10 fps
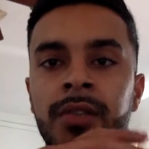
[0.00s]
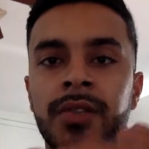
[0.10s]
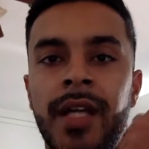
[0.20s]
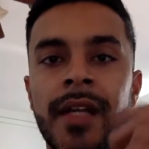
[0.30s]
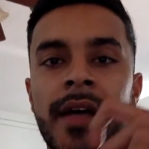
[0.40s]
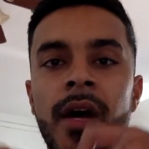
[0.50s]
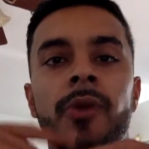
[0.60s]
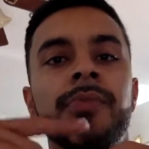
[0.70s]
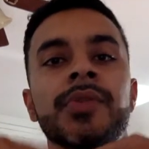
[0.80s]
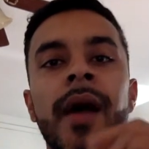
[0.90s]
to kind of
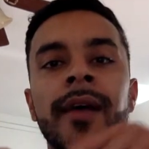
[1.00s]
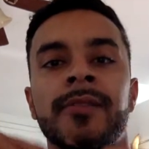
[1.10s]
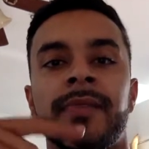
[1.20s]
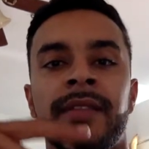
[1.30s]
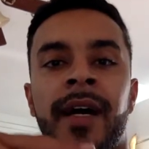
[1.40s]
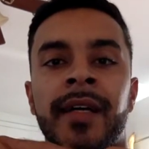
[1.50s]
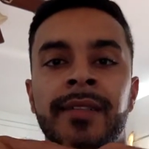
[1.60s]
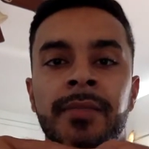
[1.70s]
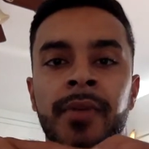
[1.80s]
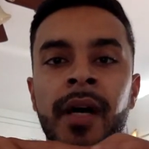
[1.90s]
help you
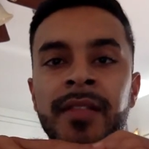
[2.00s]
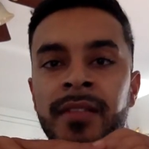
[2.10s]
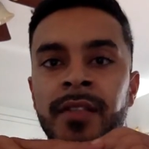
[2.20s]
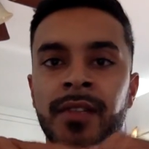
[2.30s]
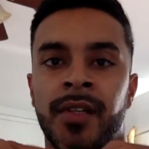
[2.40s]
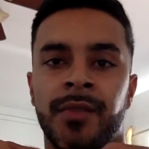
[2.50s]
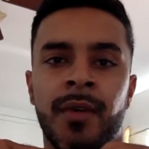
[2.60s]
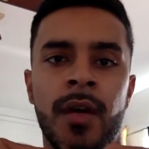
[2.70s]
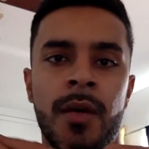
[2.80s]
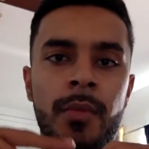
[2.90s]
expedite the process of
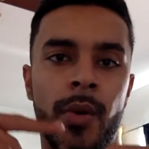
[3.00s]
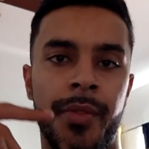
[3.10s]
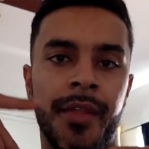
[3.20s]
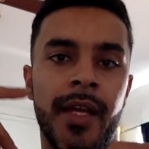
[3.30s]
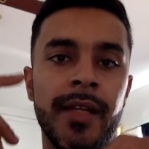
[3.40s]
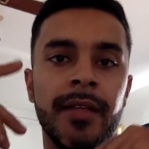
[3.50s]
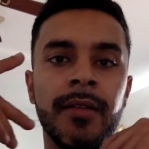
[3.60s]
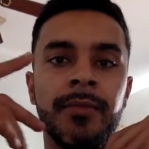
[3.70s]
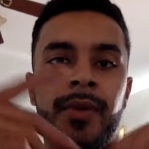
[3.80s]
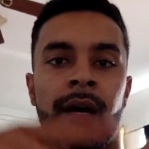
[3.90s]
both getting
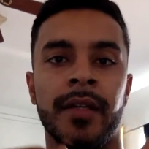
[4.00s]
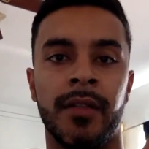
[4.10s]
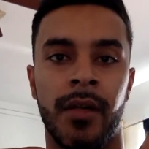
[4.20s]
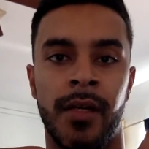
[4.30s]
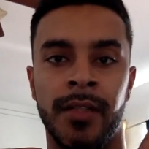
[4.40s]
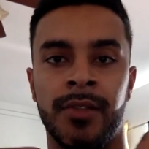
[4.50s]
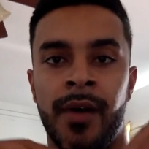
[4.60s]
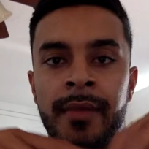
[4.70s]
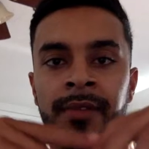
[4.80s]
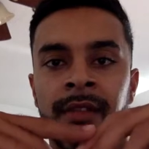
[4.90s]
your product onto
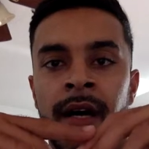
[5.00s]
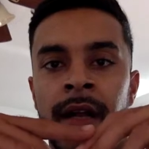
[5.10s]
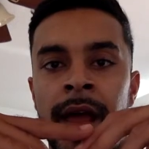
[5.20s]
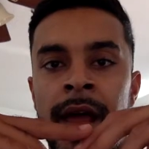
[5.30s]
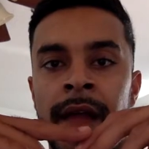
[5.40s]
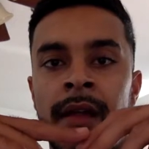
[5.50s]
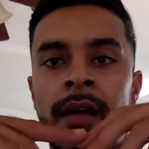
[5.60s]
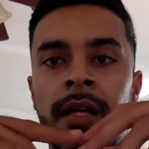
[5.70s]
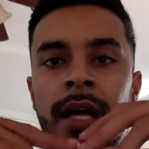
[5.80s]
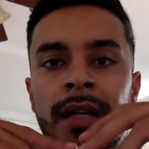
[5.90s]
Amazon and
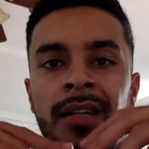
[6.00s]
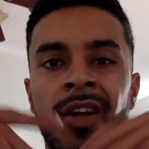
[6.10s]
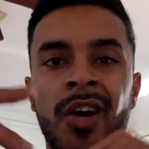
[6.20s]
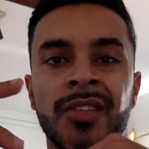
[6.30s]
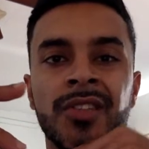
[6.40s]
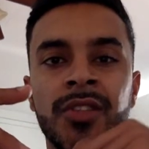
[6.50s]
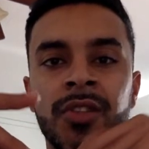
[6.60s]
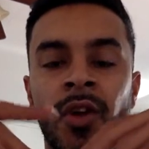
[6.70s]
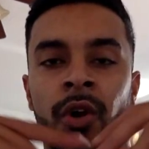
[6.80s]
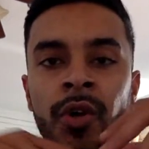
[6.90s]
kind of launching
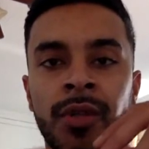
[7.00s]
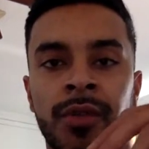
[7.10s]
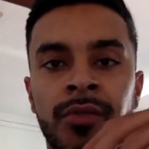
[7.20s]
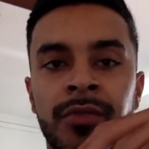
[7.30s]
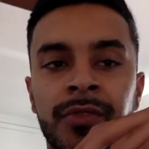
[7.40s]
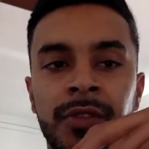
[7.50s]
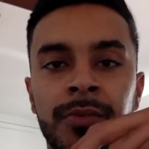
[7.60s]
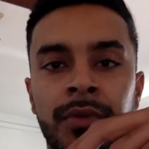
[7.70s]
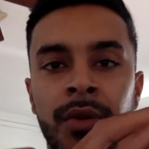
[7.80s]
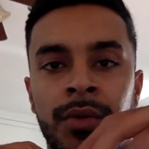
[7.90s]
your early review
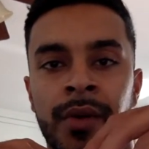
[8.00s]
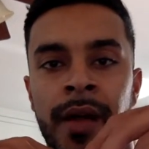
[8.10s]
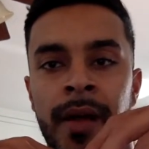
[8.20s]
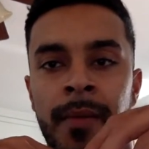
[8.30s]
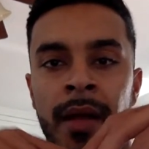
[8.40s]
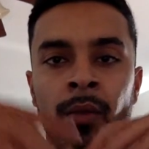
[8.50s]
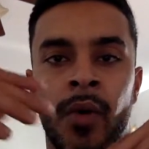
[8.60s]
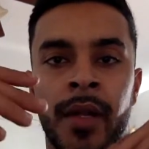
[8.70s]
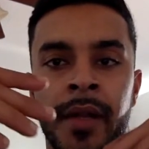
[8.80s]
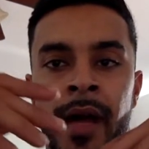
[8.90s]
program and
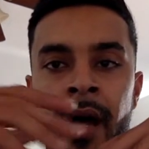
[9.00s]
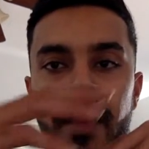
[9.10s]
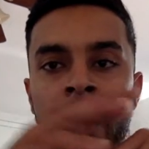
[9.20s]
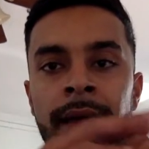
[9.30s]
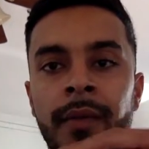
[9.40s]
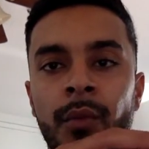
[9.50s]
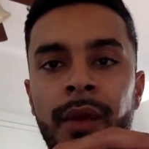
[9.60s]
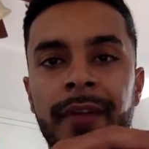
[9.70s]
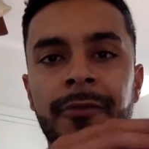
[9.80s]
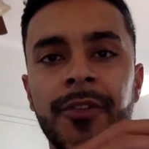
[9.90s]
whatnot. And when
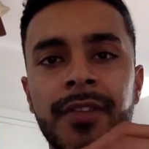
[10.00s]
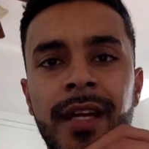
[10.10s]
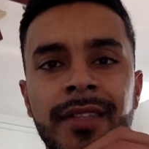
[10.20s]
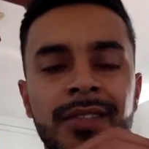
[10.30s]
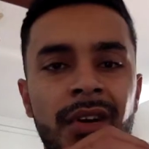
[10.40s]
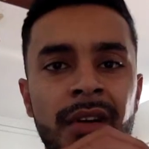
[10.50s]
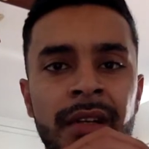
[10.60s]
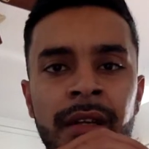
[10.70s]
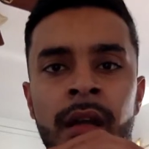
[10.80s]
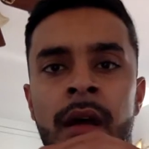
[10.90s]
I first got
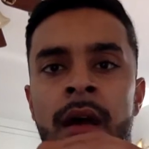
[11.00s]
started,